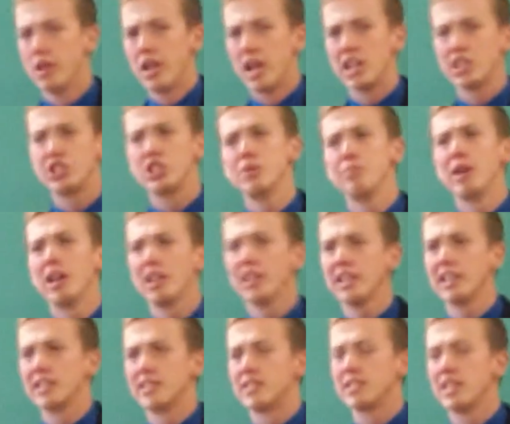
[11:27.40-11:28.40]
As Jim
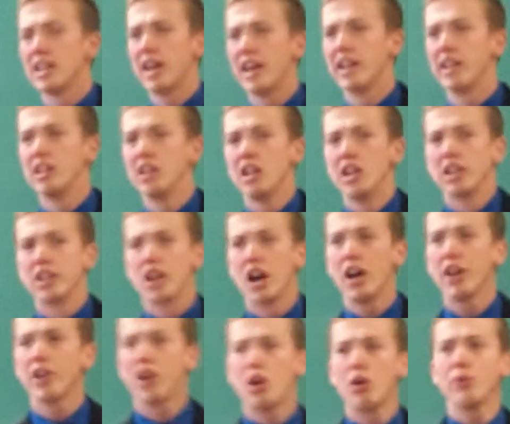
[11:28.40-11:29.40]
Elliot said,
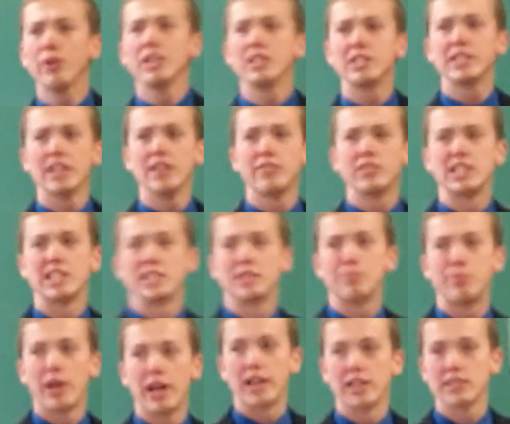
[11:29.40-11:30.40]
God always gives His
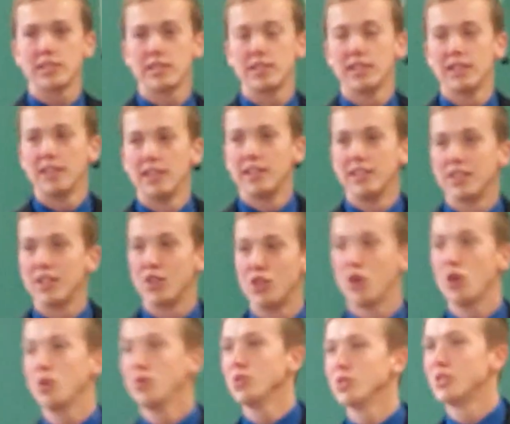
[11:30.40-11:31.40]
best to
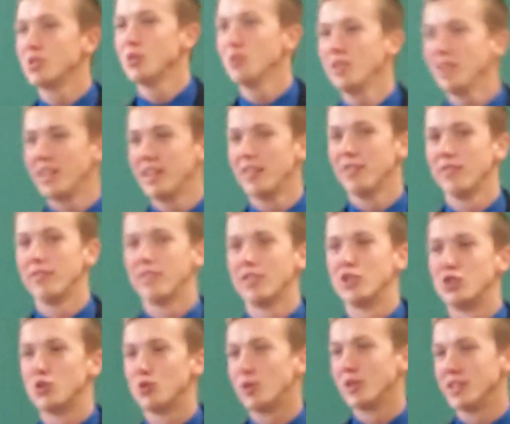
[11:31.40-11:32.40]
those who leave the
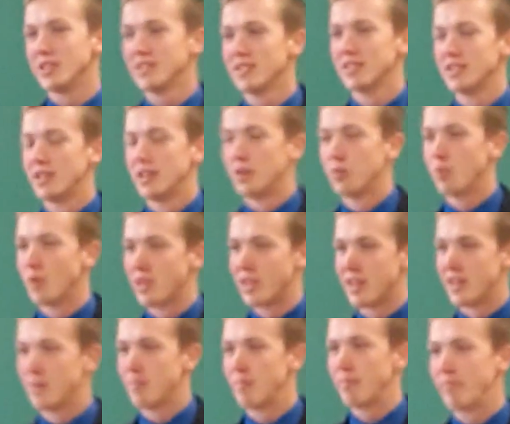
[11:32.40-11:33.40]
choice with
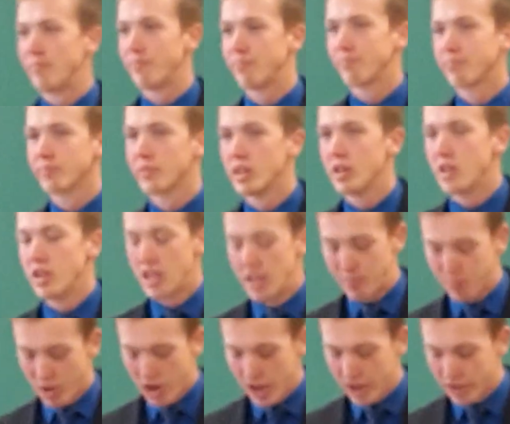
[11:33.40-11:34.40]
Him.
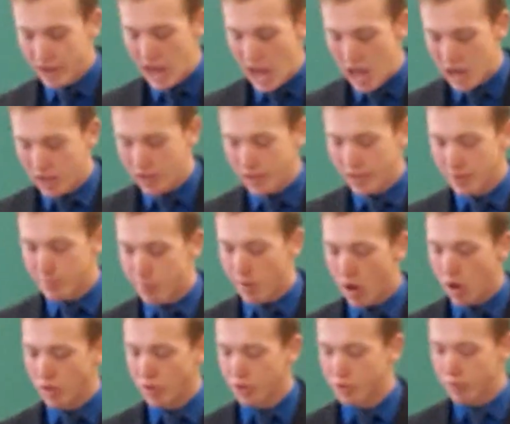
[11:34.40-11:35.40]
Hymn writer Adelaide
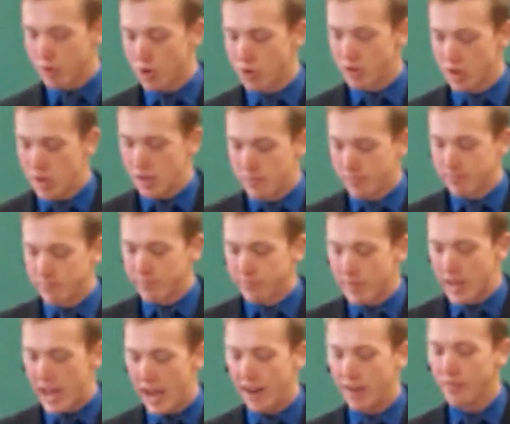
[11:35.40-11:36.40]
Pollard wrote,
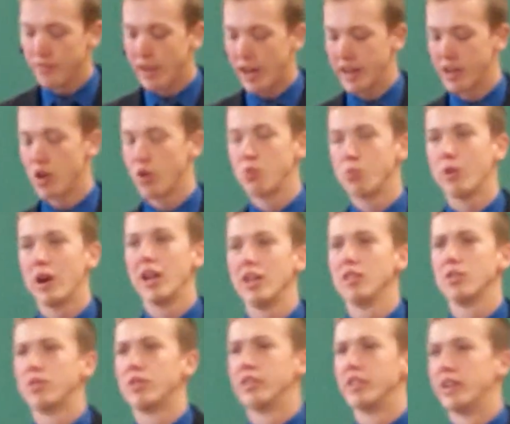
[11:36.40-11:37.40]
"Have thine own
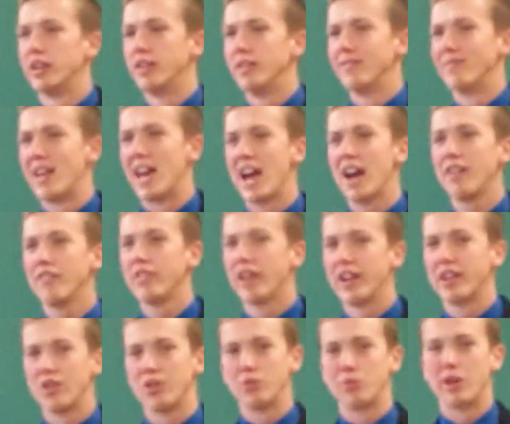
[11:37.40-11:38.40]
way, Lord, have
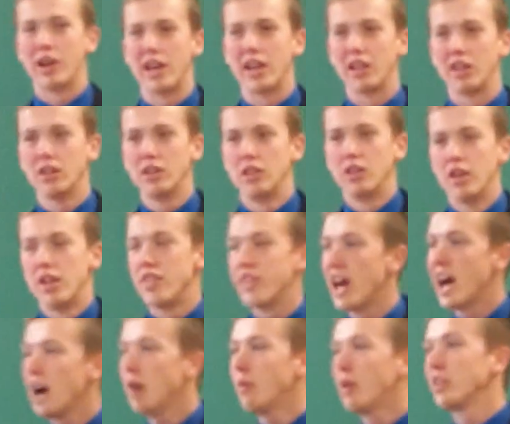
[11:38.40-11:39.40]
thine own way.
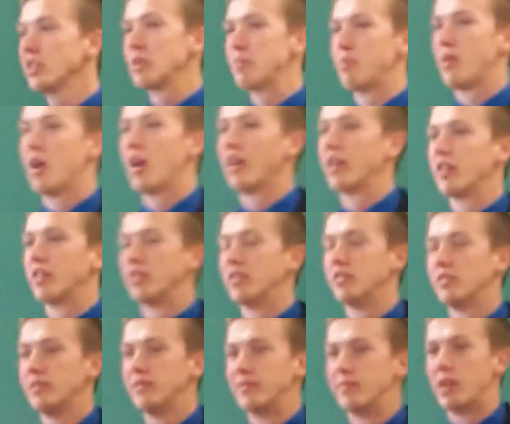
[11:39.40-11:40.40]
Thou art the potter,
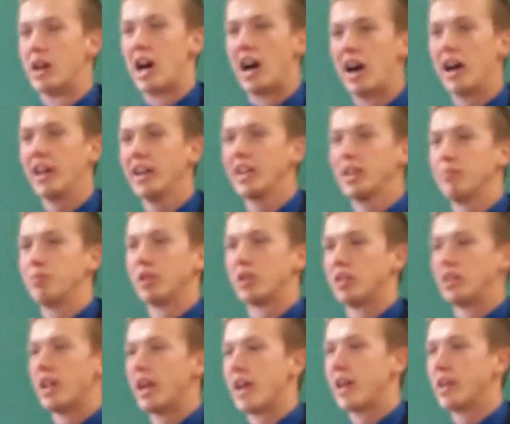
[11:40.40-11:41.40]
I am the
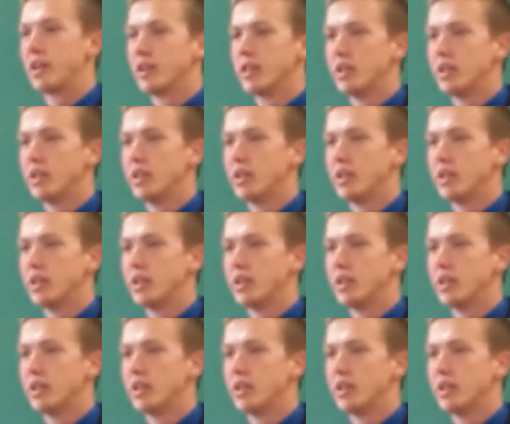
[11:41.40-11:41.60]
clay.